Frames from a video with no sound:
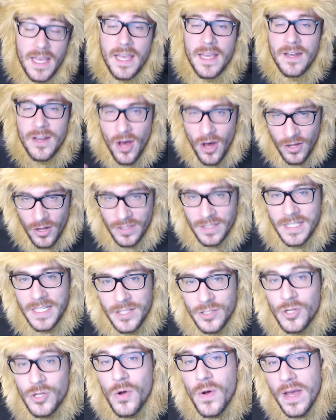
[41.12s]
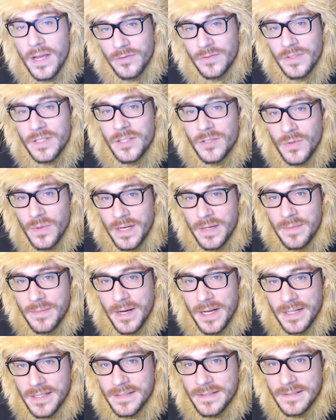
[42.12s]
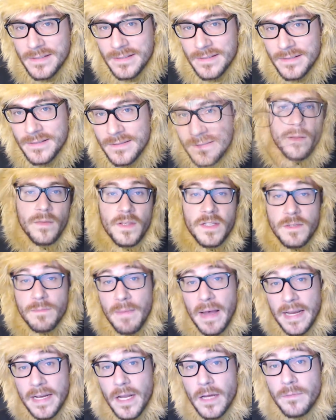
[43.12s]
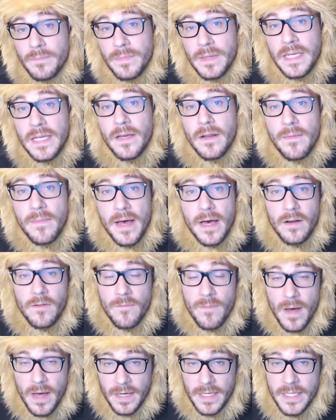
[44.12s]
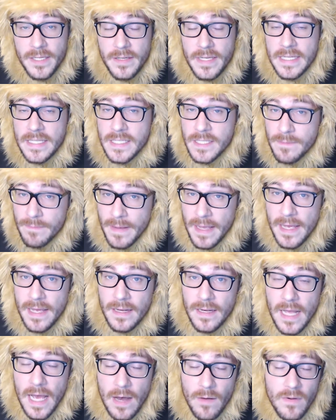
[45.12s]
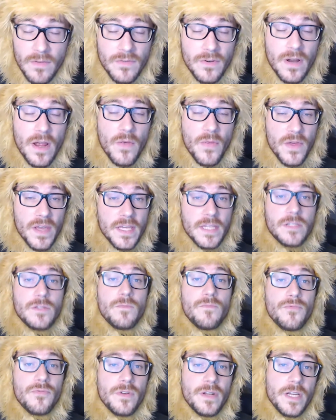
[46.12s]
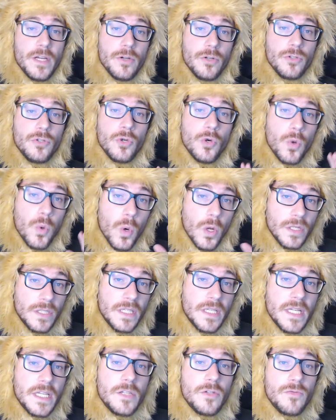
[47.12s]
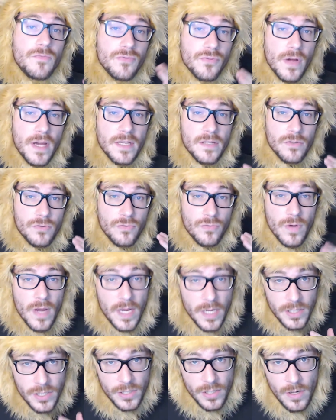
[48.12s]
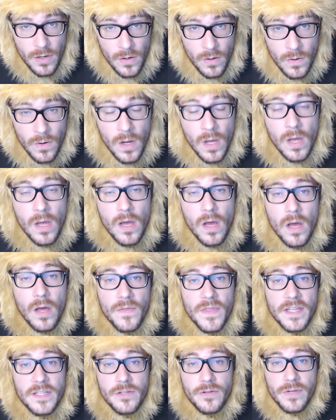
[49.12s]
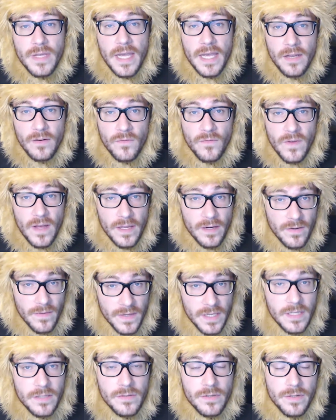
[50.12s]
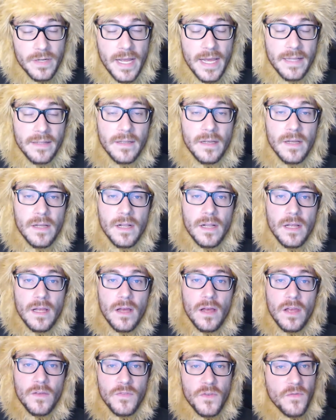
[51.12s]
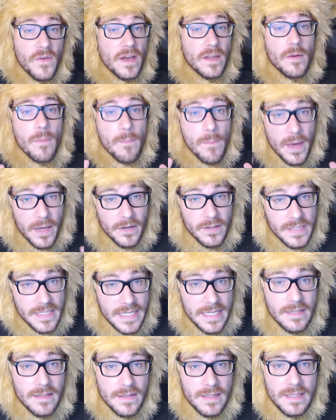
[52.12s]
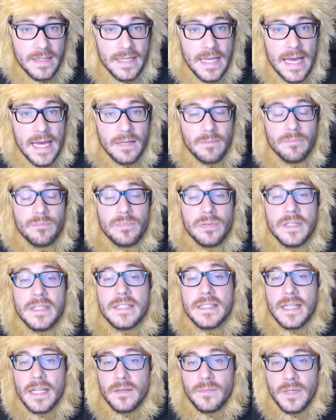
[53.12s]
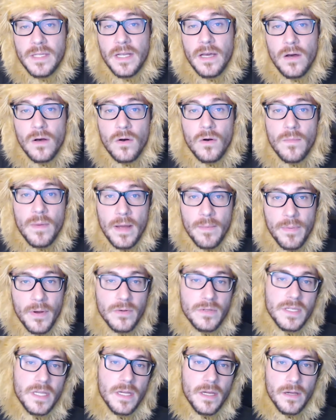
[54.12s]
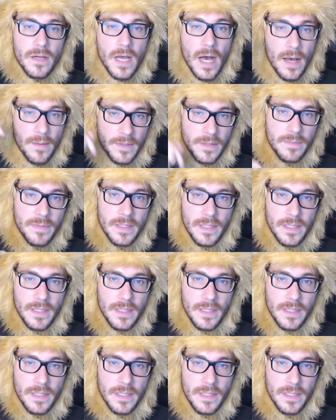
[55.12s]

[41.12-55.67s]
In only two hundred twenty bucks. This might not be an amount of money you can spend, however I think it's a pretty good quality to price ratio uh, that you can find on the internet. Uh, if you find a better deal than that, please let me know by posting a comment